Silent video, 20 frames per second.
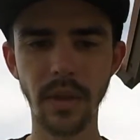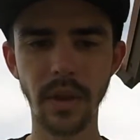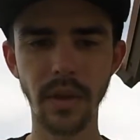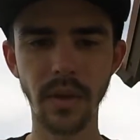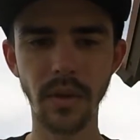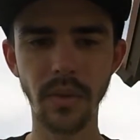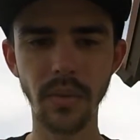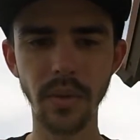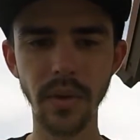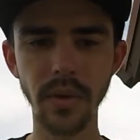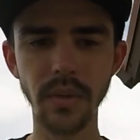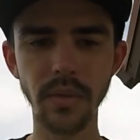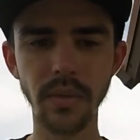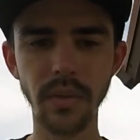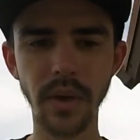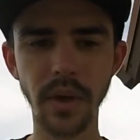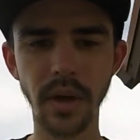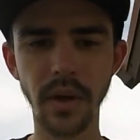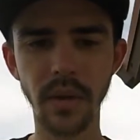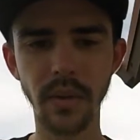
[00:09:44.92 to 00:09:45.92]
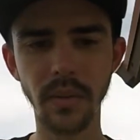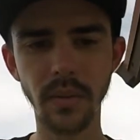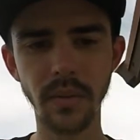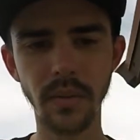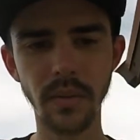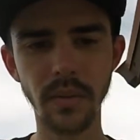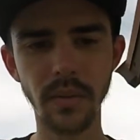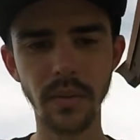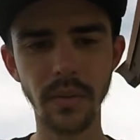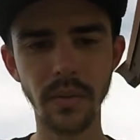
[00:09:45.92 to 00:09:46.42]
through. Now
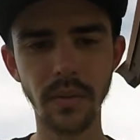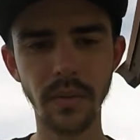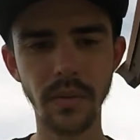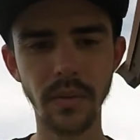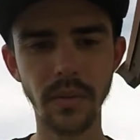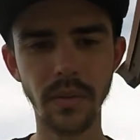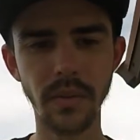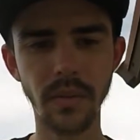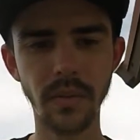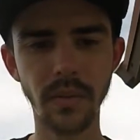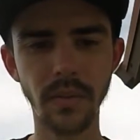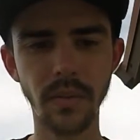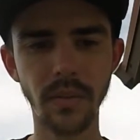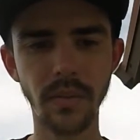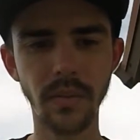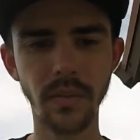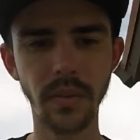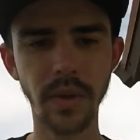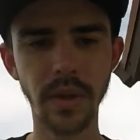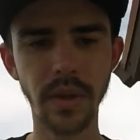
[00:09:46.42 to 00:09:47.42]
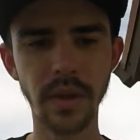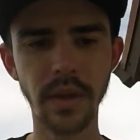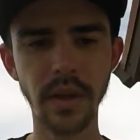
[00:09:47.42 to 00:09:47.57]
with